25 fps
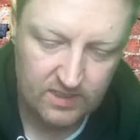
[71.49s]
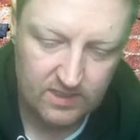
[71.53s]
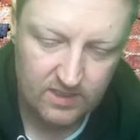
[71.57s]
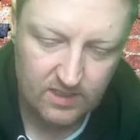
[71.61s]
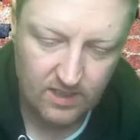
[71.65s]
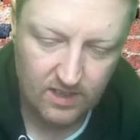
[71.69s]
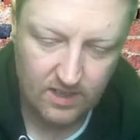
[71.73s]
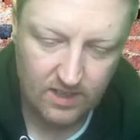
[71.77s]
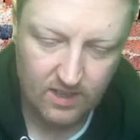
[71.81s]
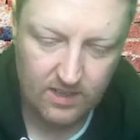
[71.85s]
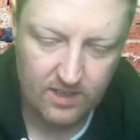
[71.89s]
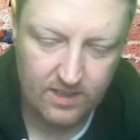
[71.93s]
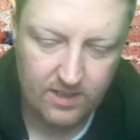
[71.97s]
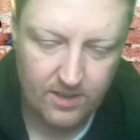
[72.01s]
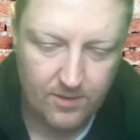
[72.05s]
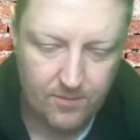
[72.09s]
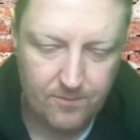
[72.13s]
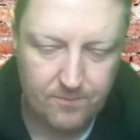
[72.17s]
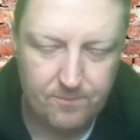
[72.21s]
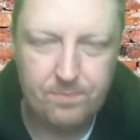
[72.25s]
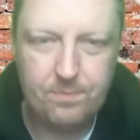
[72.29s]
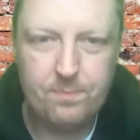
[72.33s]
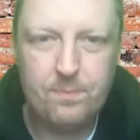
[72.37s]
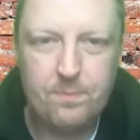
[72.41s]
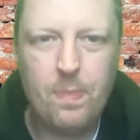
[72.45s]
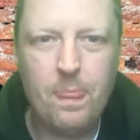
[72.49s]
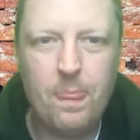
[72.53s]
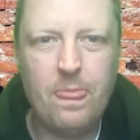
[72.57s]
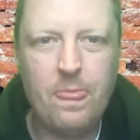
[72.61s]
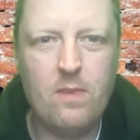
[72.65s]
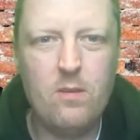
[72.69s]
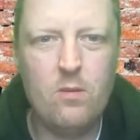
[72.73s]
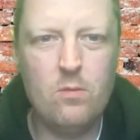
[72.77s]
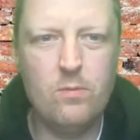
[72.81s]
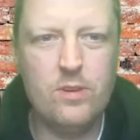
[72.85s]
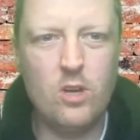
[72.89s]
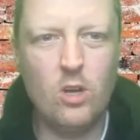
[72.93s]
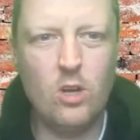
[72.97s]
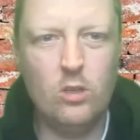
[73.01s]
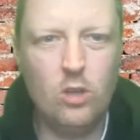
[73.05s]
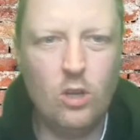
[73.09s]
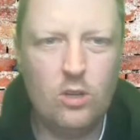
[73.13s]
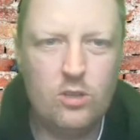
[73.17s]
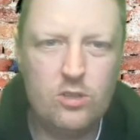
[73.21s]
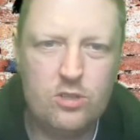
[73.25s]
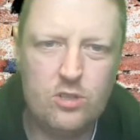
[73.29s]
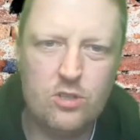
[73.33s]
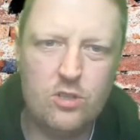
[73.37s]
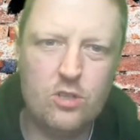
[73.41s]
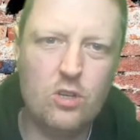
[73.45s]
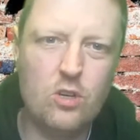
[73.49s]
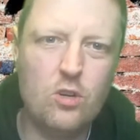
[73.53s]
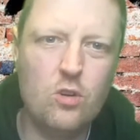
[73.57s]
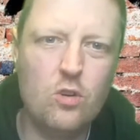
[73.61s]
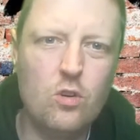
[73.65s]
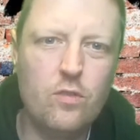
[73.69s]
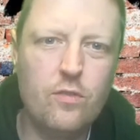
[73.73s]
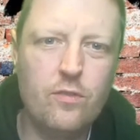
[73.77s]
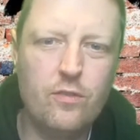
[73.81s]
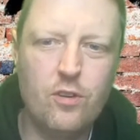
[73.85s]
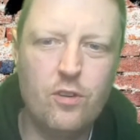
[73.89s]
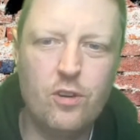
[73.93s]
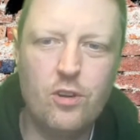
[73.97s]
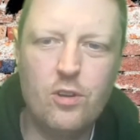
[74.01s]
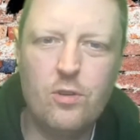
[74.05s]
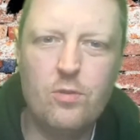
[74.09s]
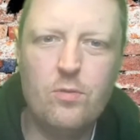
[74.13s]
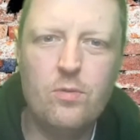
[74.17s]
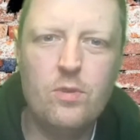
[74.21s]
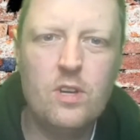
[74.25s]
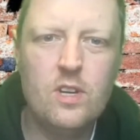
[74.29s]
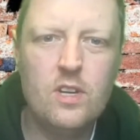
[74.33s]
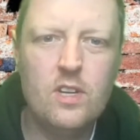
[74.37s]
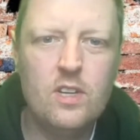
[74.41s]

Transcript: But we got lots to go through.